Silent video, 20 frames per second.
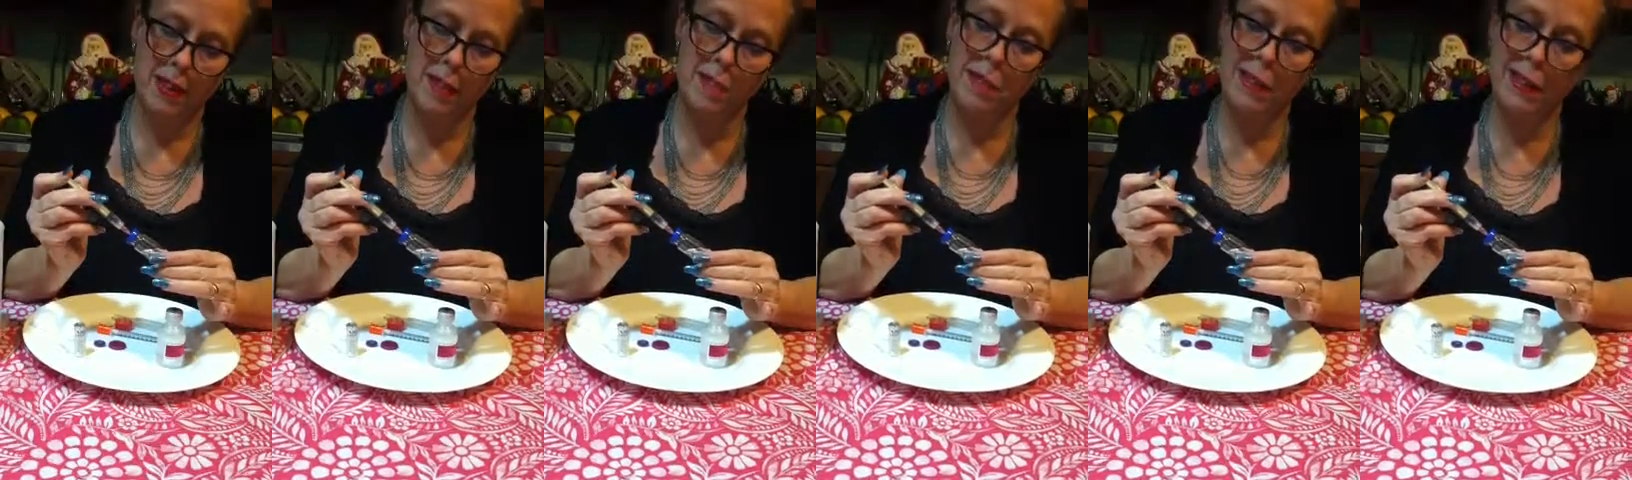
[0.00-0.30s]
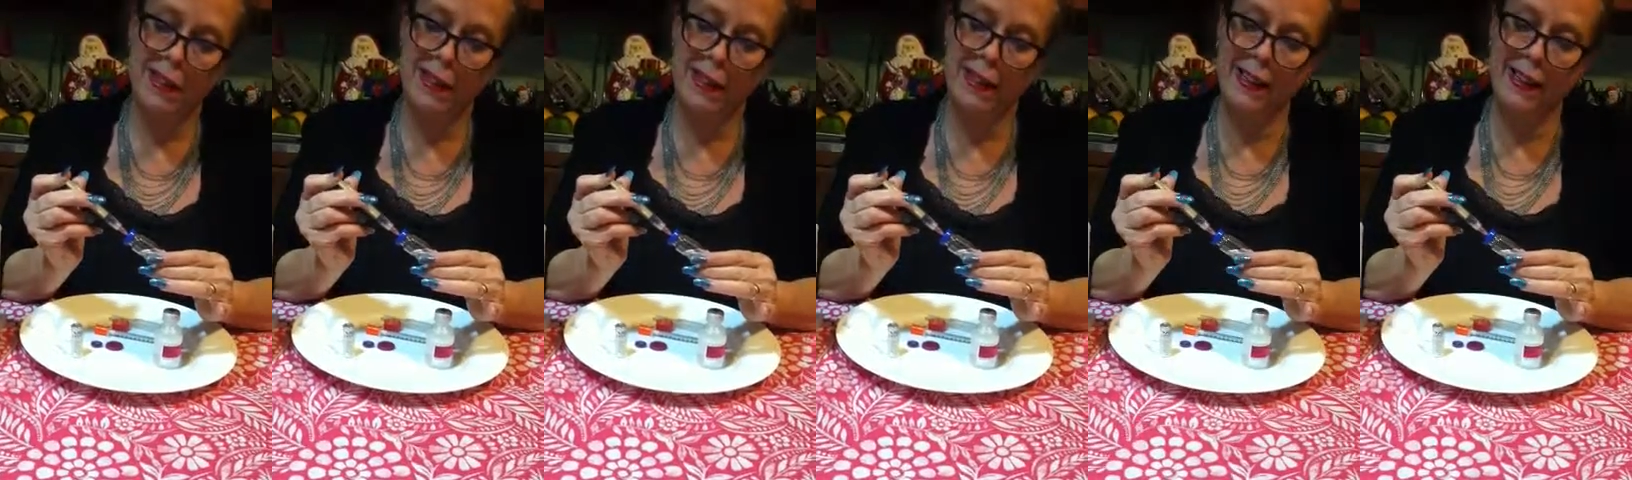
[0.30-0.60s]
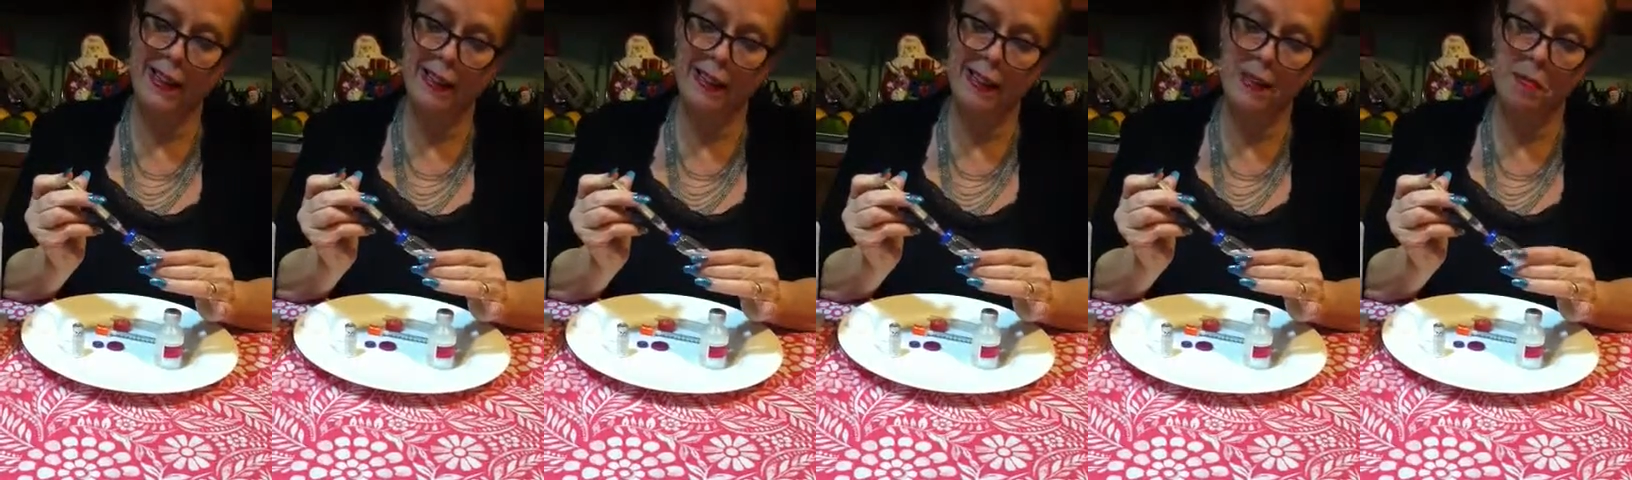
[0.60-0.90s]
I'm probably going
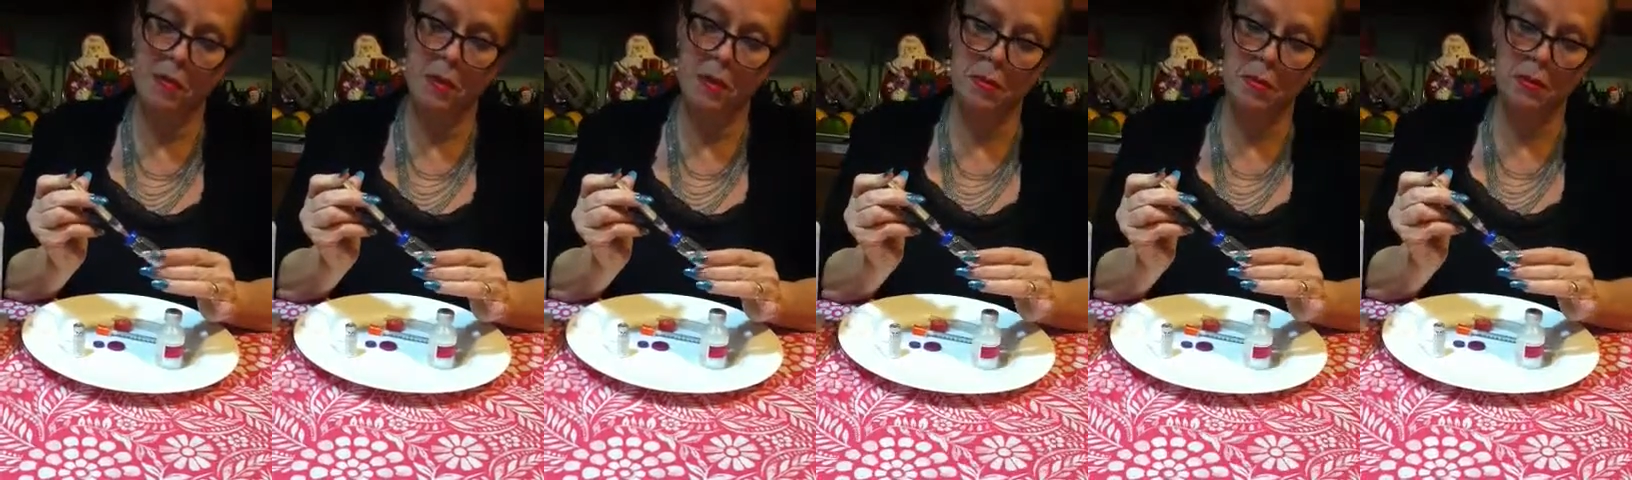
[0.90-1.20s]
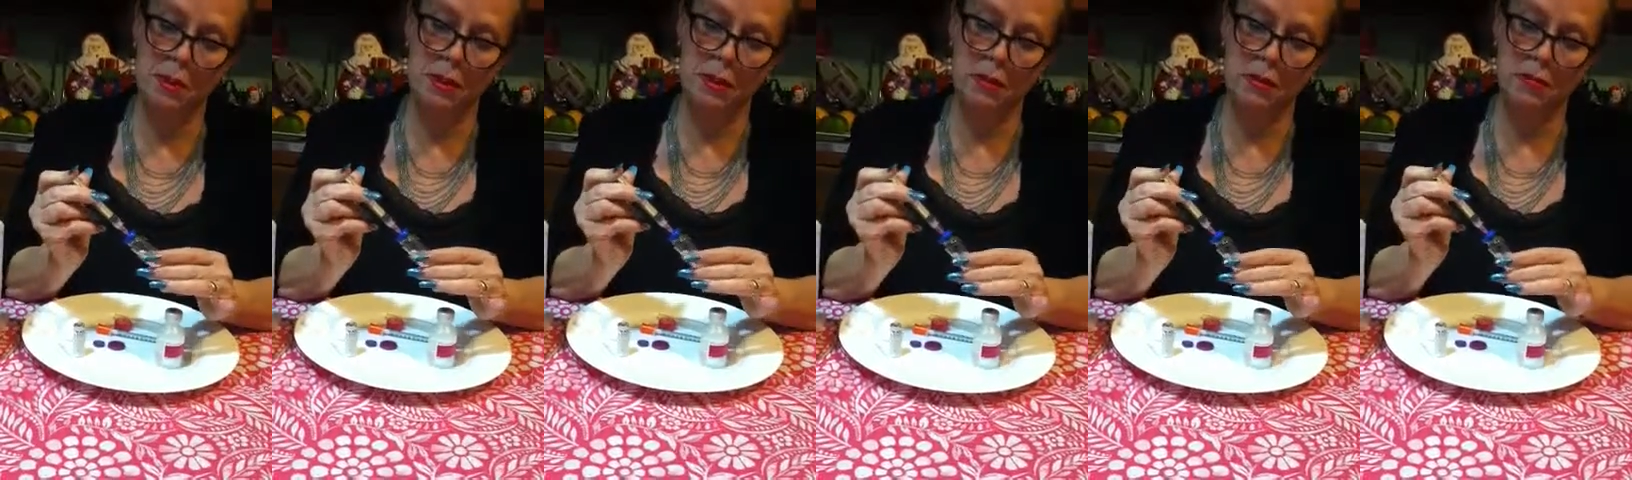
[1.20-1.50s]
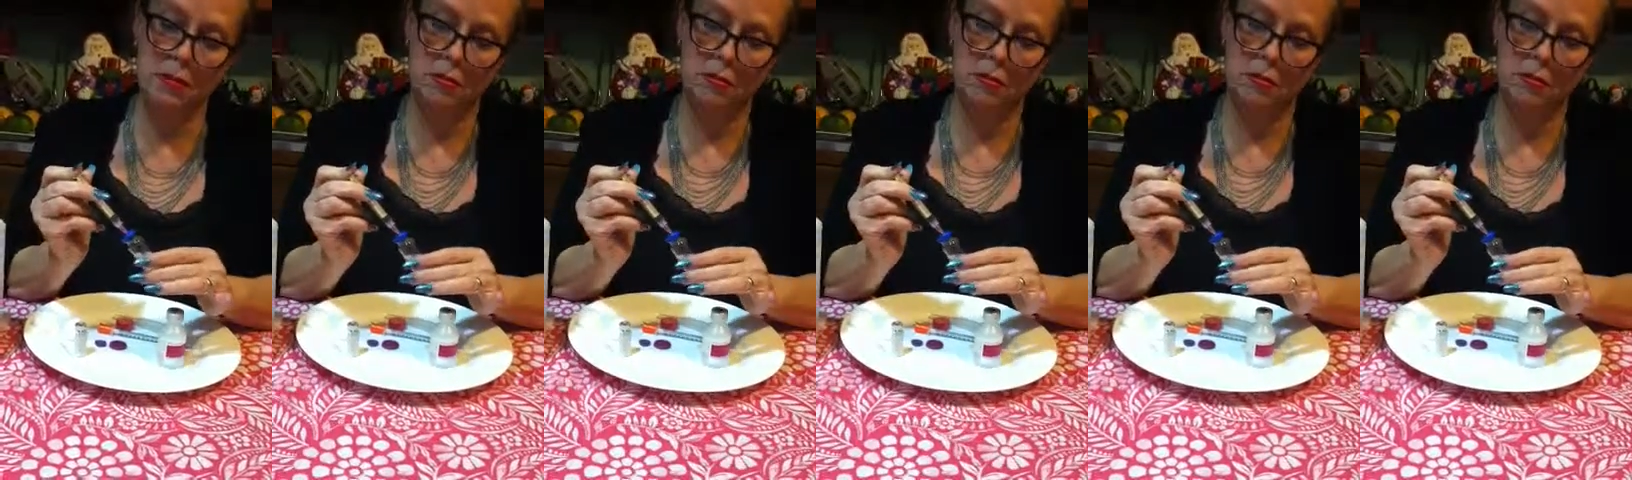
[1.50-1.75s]
to get a lot of bubbles.